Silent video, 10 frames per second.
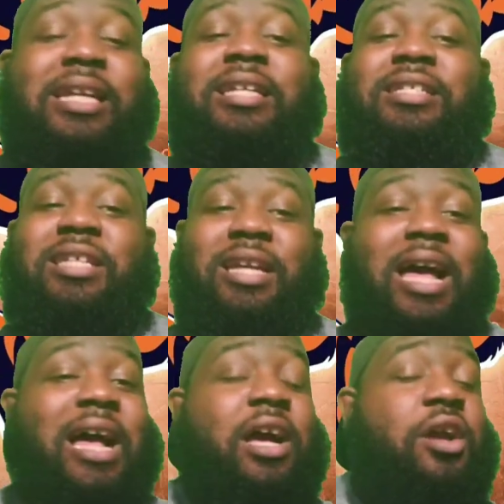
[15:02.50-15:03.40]
in
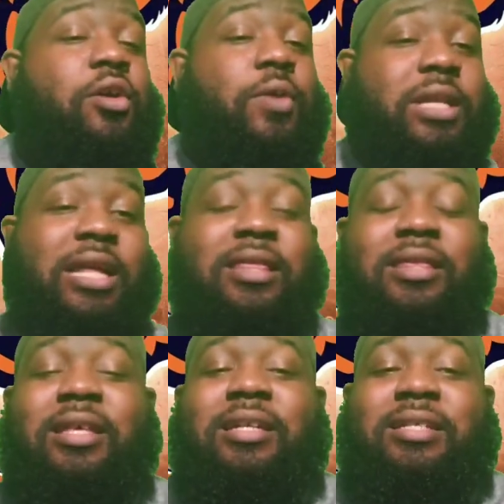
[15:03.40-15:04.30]
Chicago,
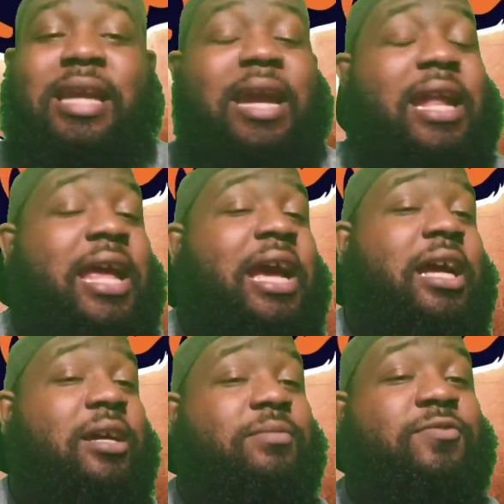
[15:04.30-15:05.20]
another team
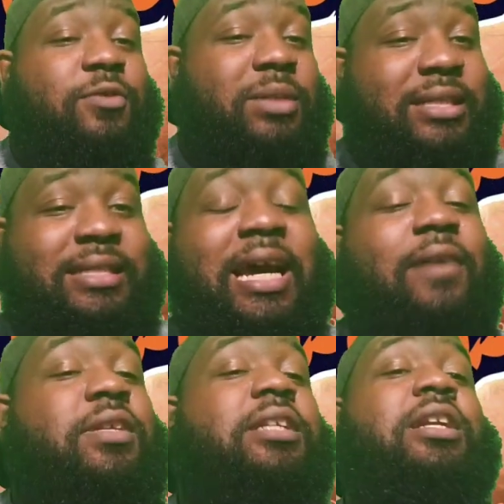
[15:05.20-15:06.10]
that comes from the
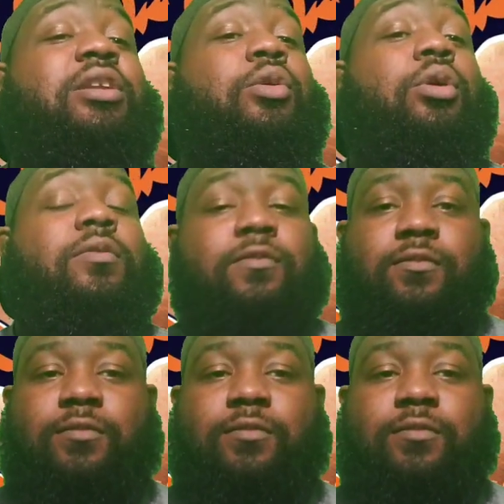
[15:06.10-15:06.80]
south to the north.